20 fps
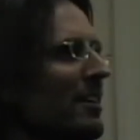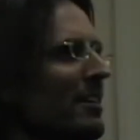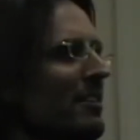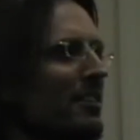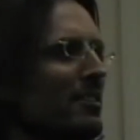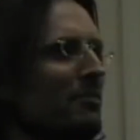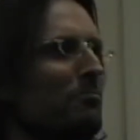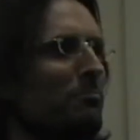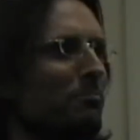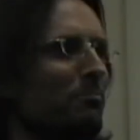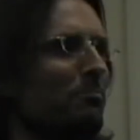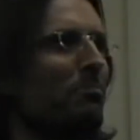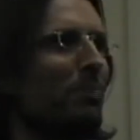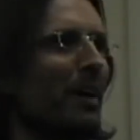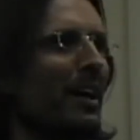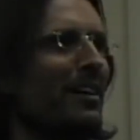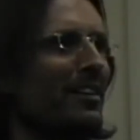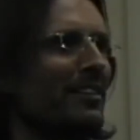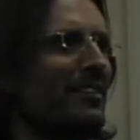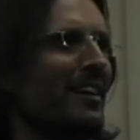you
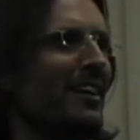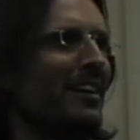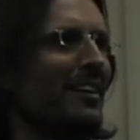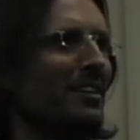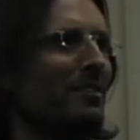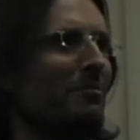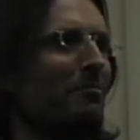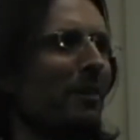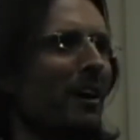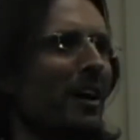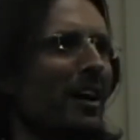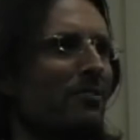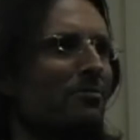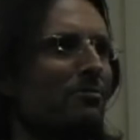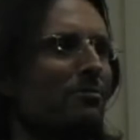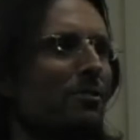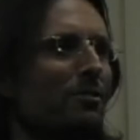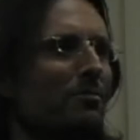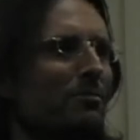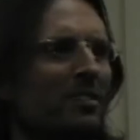break it down to the
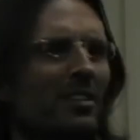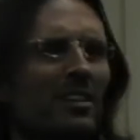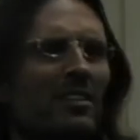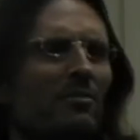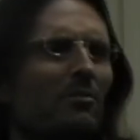brass roots and then